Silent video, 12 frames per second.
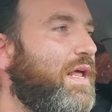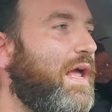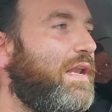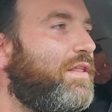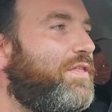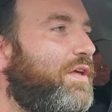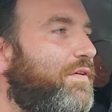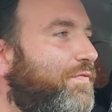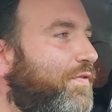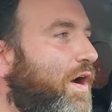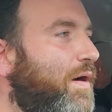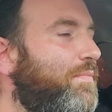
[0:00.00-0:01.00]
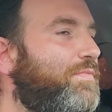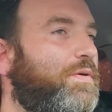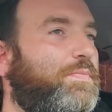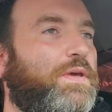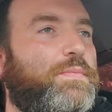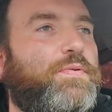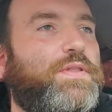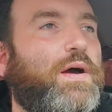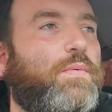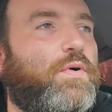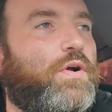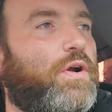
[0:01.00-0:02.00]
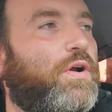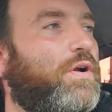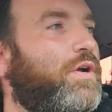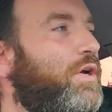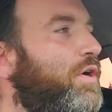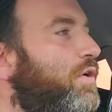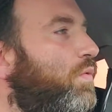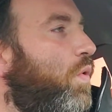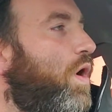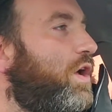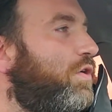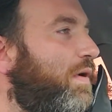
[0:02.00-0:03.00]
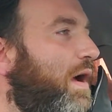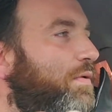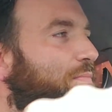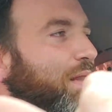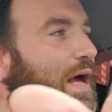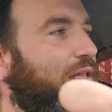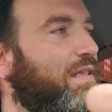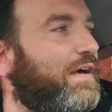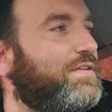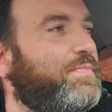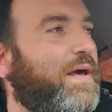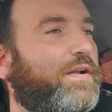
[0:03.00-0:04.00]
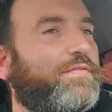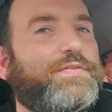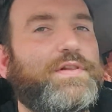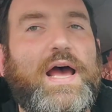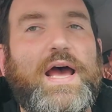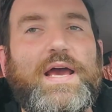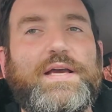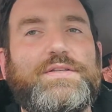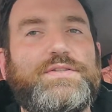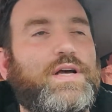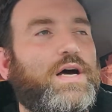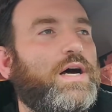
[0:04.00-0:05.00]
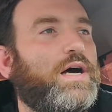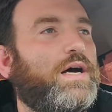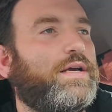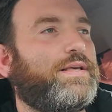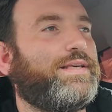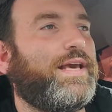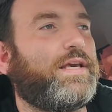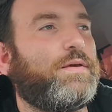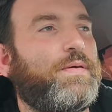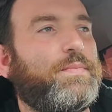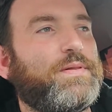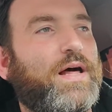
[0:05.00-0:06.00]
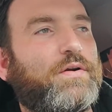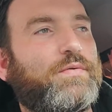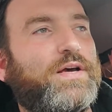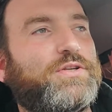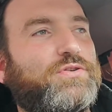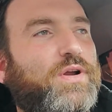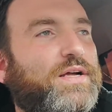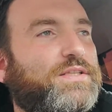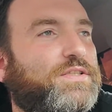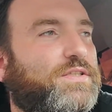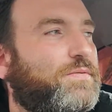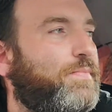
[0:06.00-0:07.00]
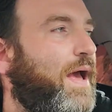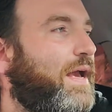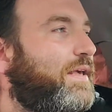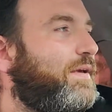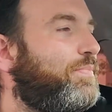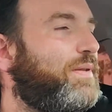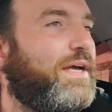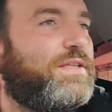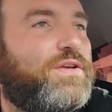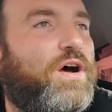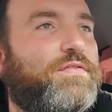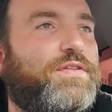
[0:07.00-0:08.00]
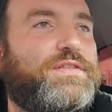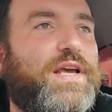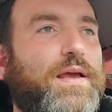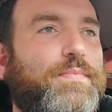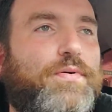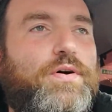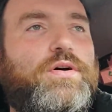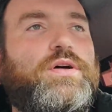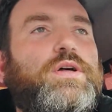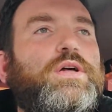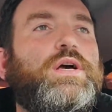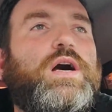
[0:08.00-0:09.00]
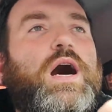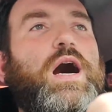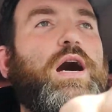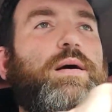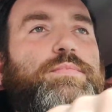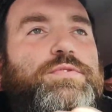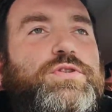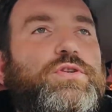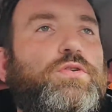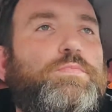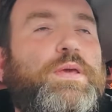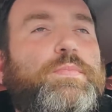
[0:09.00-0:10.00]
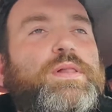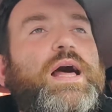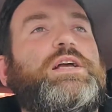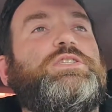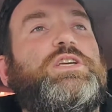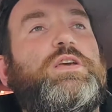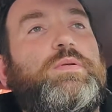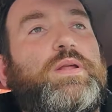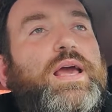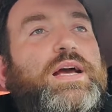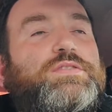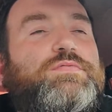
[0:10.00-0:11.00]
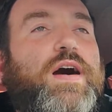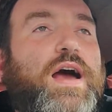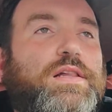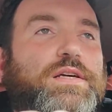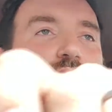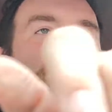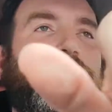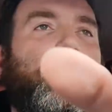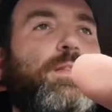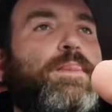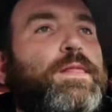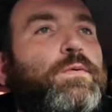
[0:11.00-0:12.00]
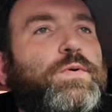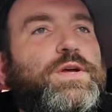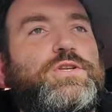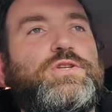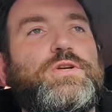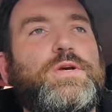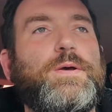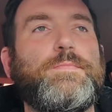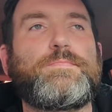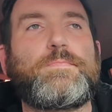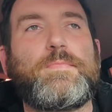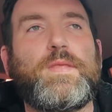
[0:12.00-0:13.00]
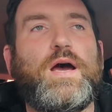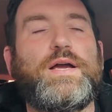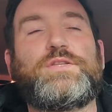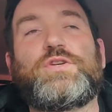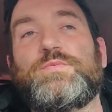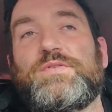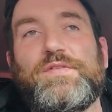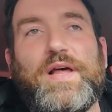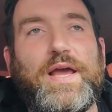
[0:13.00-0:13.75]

anything from the people that were walking around with Black Lives Matter flags, kicking people out of restaurants, smacking plates off the table, to people actually committing acts of violence, which in terms of